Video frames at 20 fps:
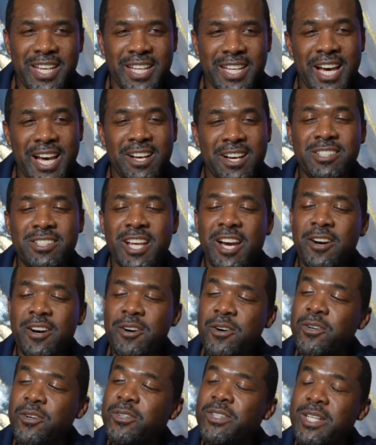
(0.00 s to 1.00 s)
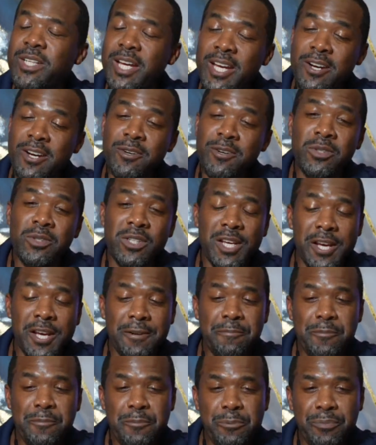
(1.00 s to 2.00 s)
I was like,
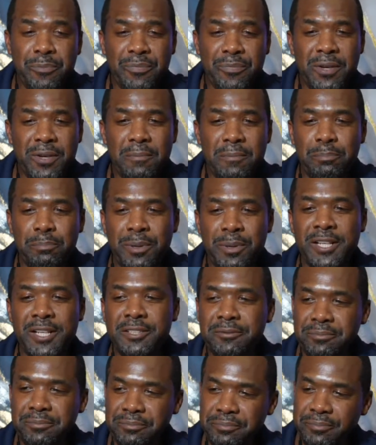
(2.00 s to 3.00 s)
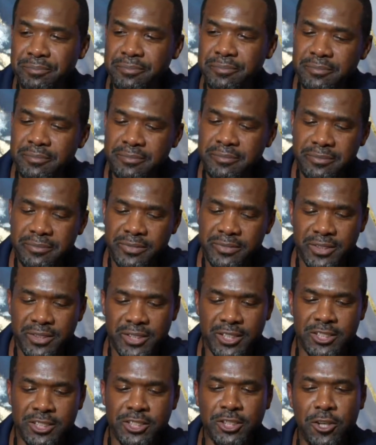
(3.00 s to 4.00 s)
okay. But
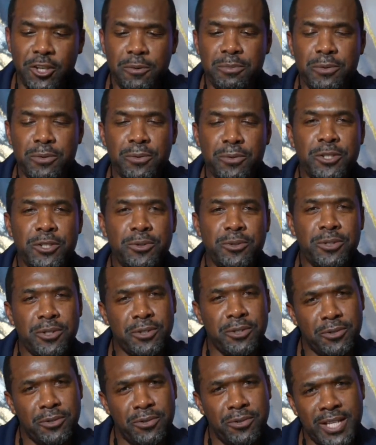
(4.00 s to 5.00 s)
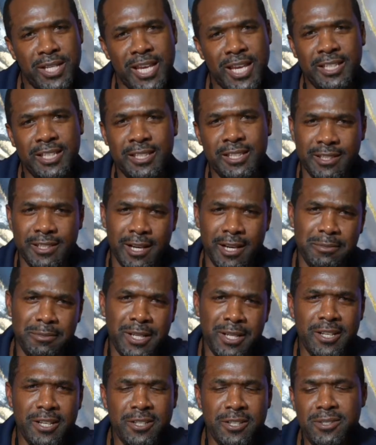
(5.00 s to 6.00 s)
he showed me where you can create the
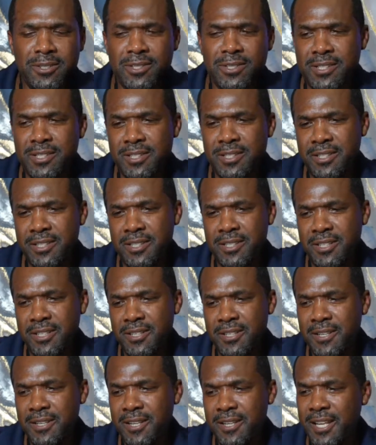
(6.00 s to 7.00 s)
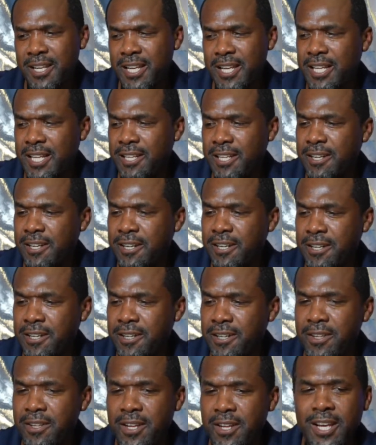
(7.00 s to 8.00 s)
thumbnails. And
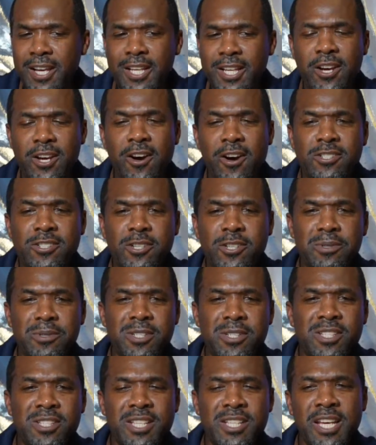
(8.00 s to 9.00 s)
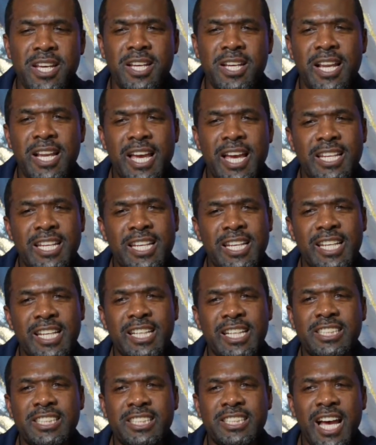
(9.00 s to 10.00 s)
he also was saying, like an
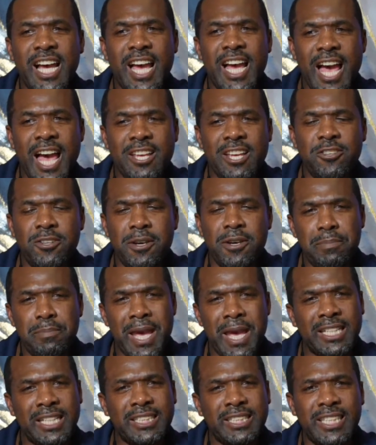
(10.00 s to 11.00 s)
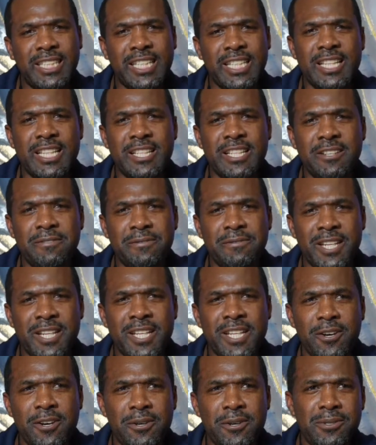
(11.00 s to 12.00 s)
in-shot, how you could patch together the
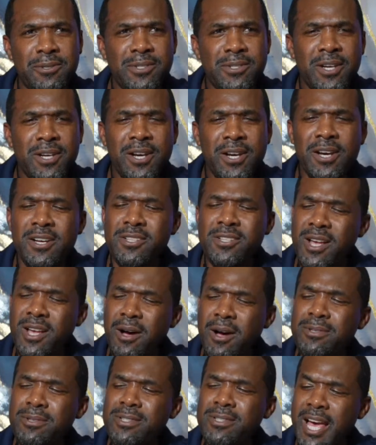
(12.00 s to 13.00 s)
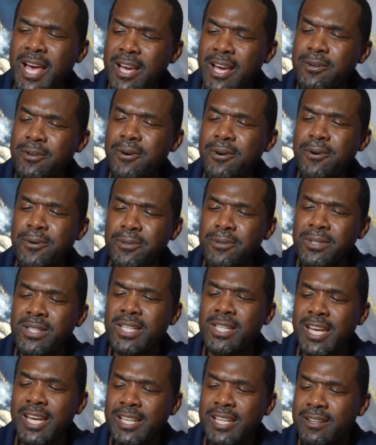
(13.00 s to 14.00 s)
videos. So I was like,
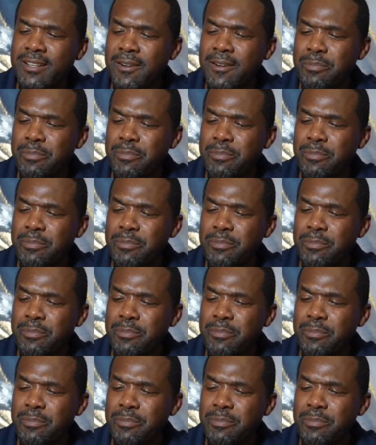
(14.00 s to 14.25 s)
okay.